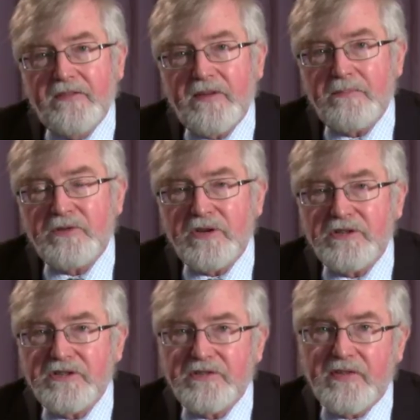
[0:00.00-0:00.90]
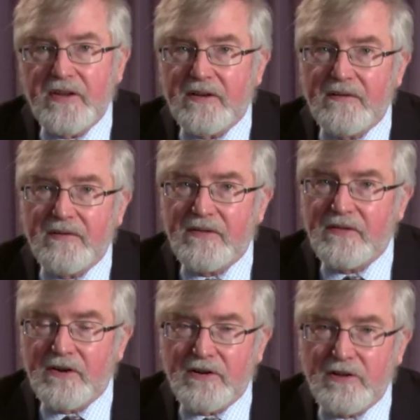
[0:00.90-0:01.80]
some churches think uh,
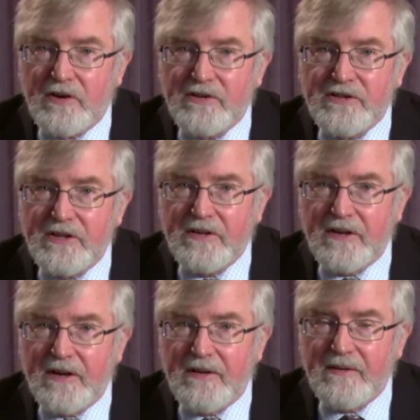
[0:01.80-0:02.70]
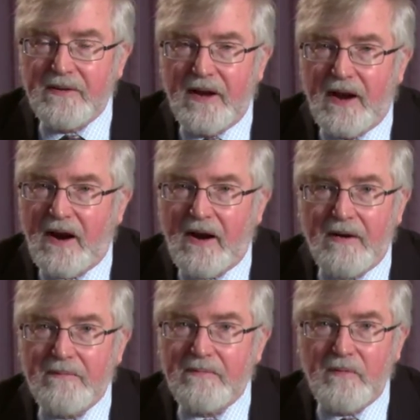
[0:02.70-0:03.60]
that their clergy uh,
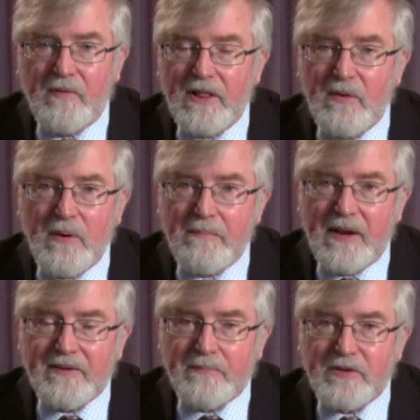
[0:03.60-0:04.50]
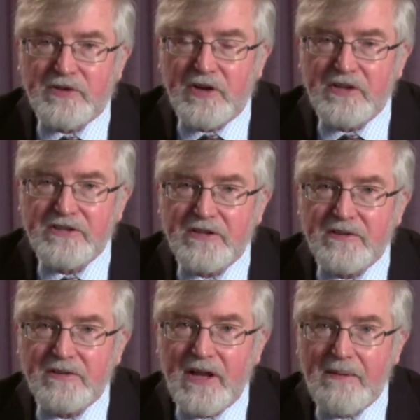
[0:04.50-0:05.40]
are really what makes up the church
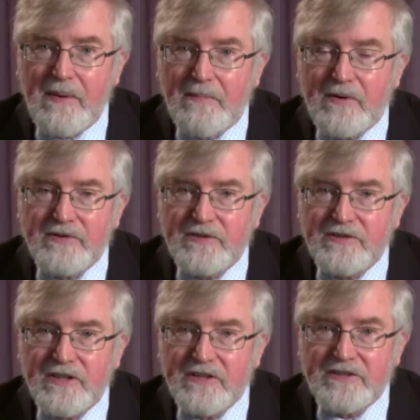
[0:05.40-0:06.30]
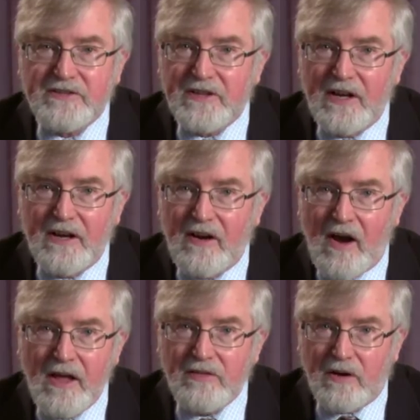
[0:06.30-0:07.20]
and the lay members are just uh,
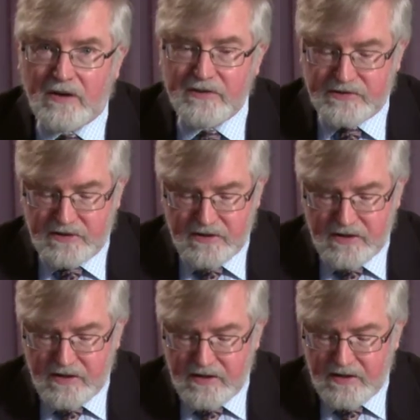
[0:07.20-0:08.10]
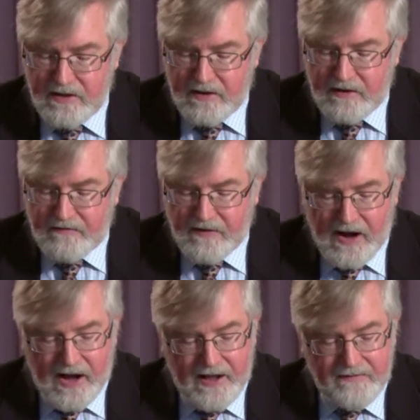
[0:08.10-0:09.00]
onlookers.
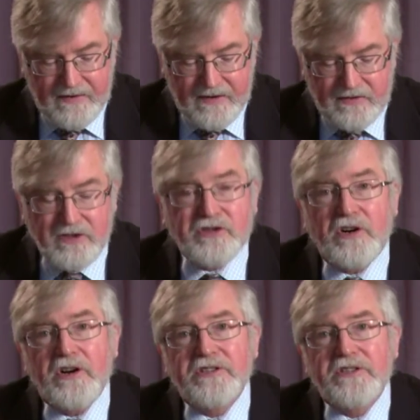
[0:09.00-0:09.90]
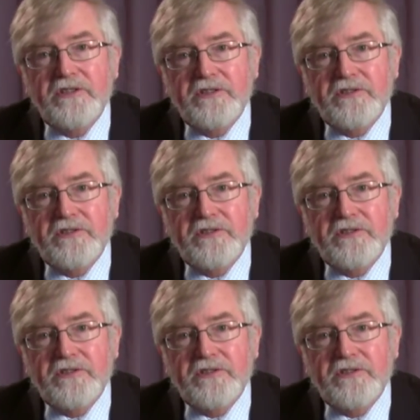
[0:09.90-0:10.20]
Five, the church